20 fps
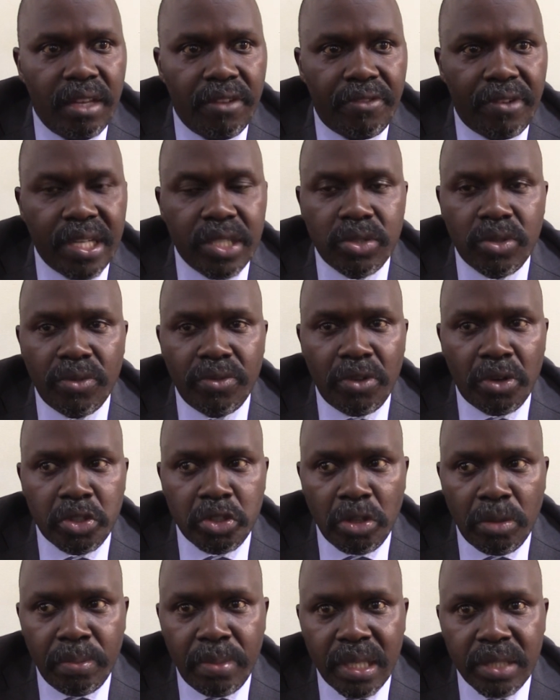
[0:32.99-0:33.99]
1st of
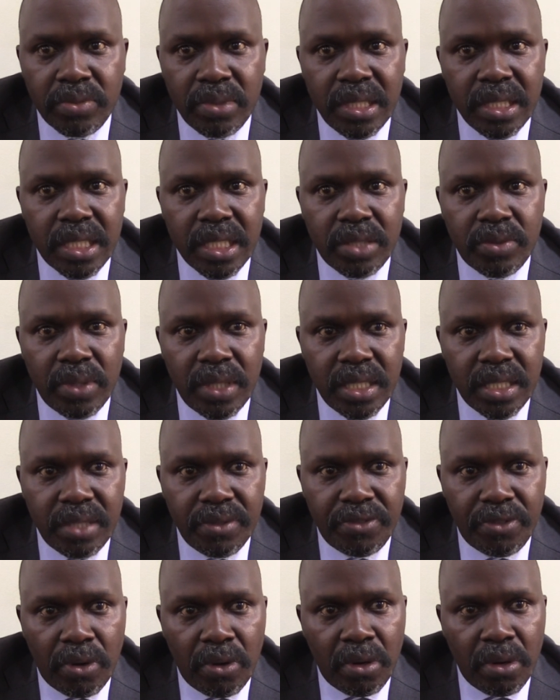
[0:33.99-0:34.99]
October
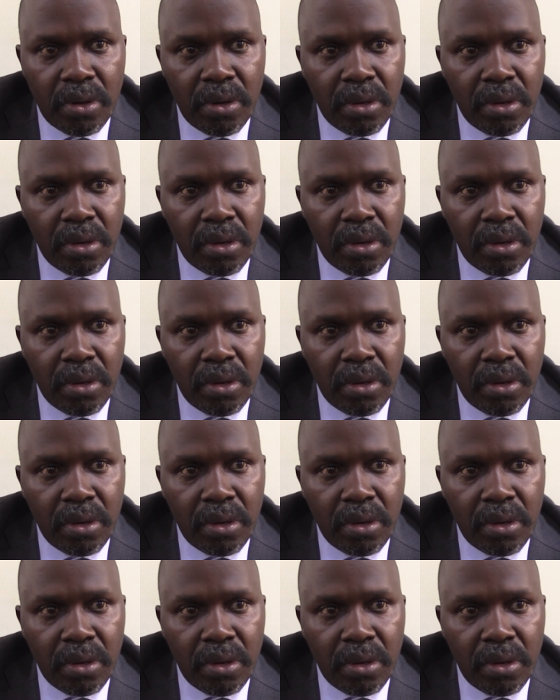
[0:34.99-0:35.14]
2024.